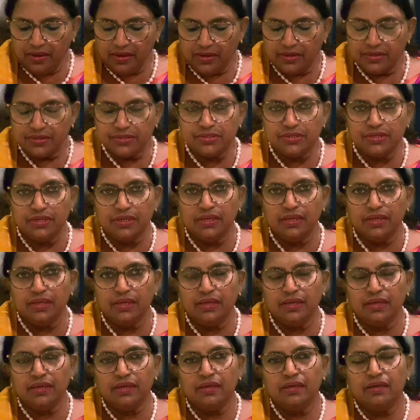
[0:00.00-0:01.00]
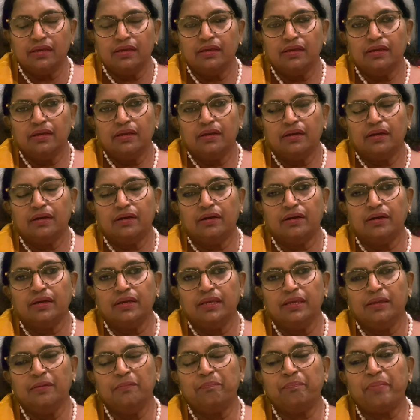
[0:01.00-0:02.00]
She
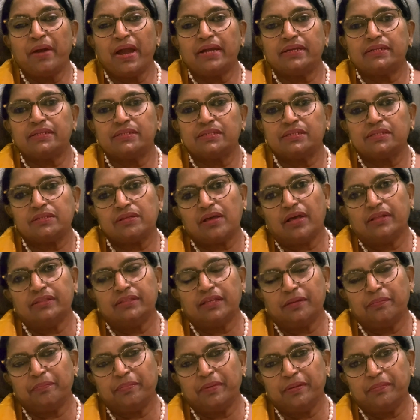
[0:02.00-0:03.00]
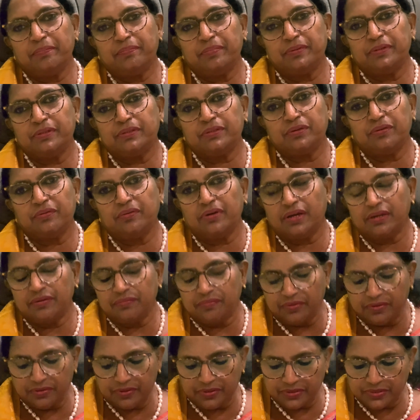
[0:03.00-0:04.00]
impacts other people through her
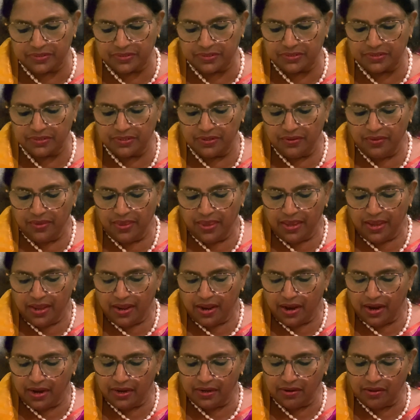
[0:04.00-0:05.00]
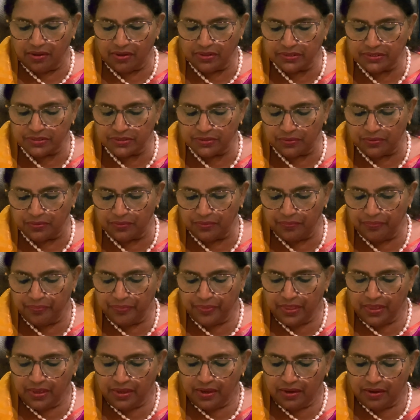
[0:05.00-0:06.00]
words, and also
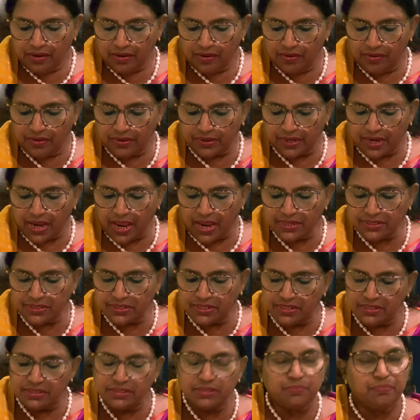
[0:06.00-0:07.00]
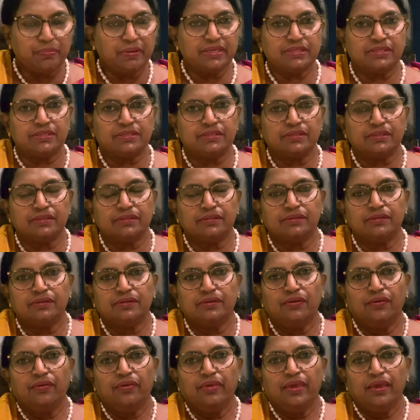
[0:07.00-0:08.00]
rash in speech.
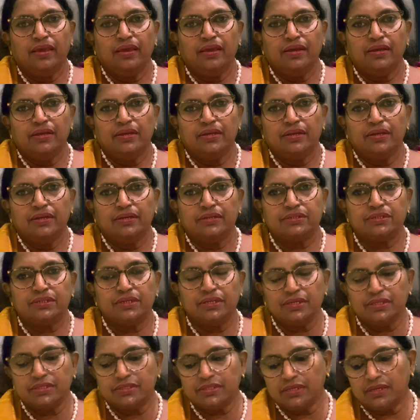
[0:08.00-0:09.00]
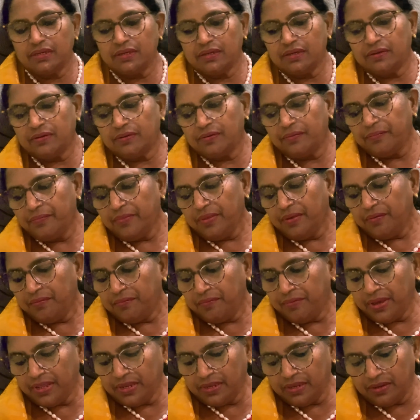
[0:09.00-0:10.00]
She's
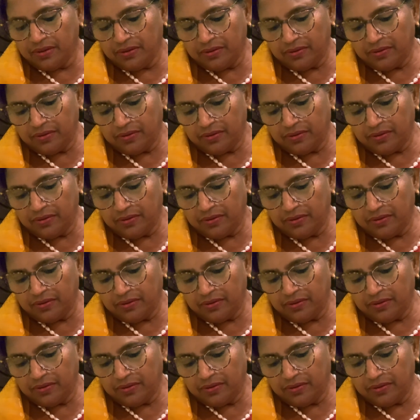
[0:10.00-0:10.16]
when